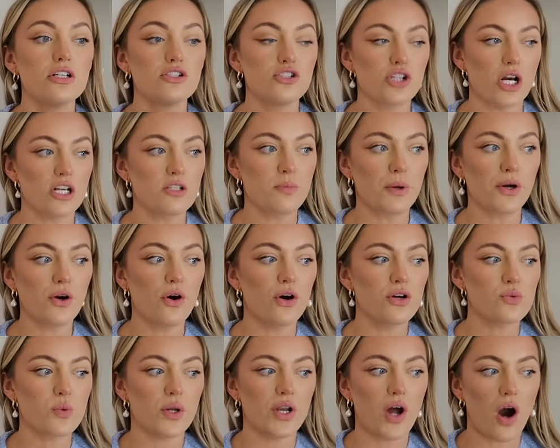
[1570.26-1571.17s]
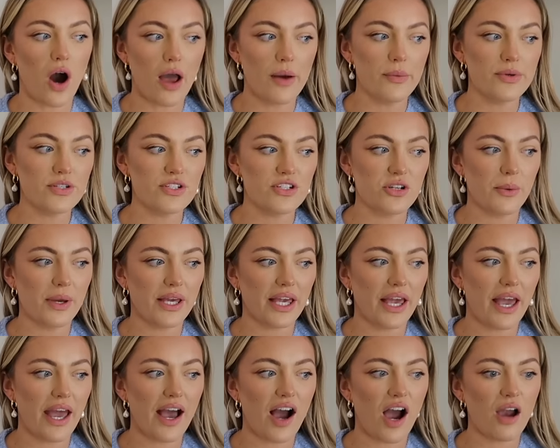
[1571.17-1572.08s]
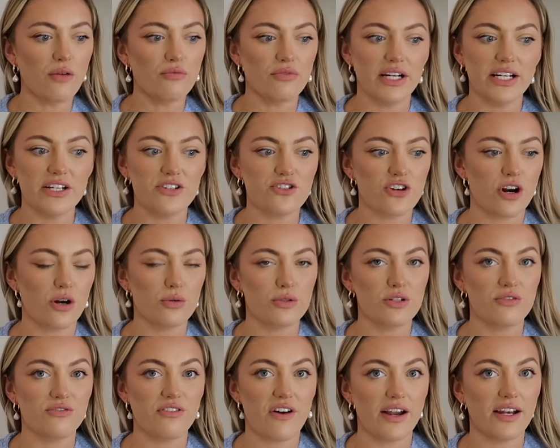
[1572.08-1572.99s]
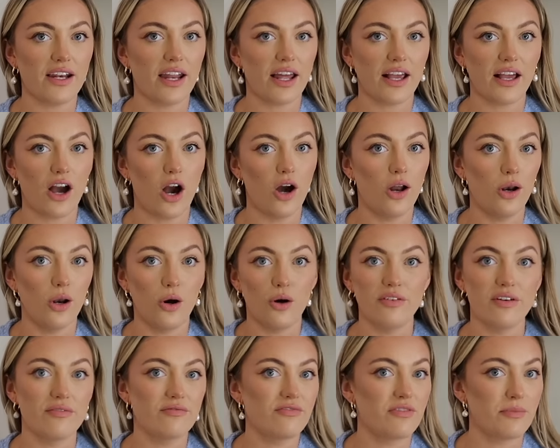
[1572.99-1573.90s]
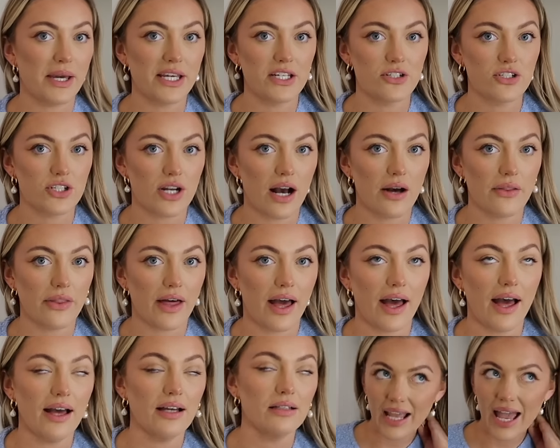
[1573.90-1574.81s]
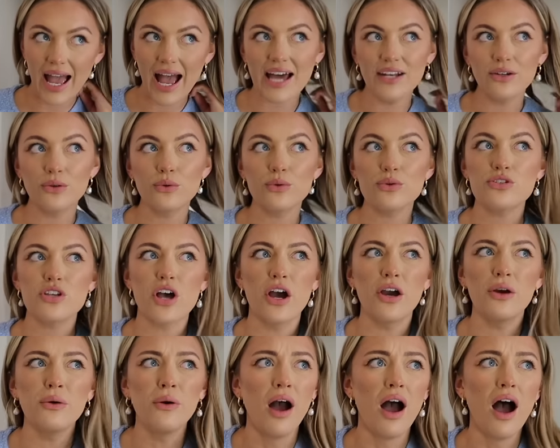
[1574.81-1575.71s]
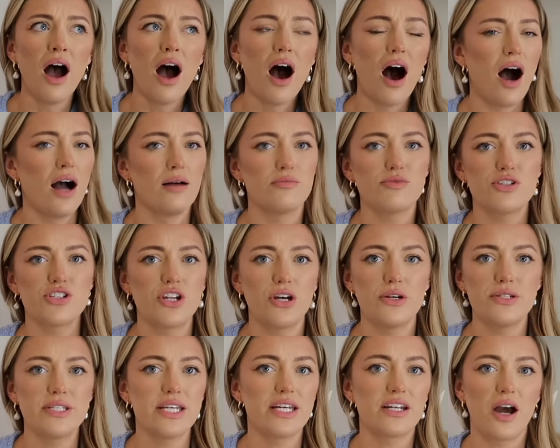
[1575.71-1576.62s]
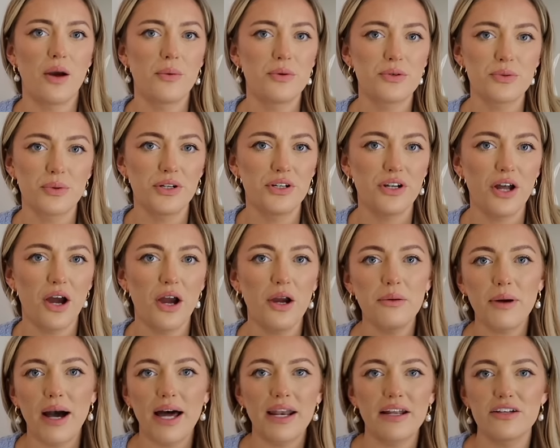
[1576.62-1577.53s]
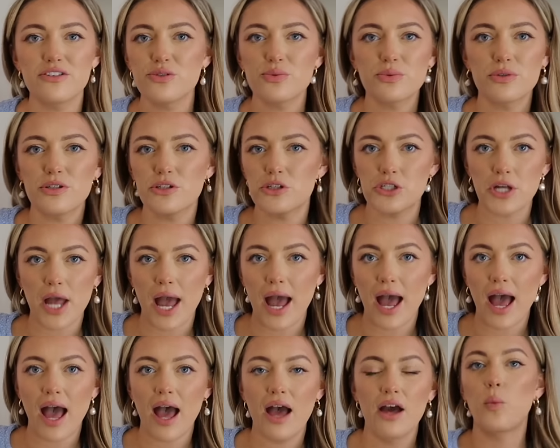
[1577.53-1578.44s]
Just because when I was doing it, I really struggled to find like a lot of information out there. And also, I'm just nosy and I would want to know, and I just want to share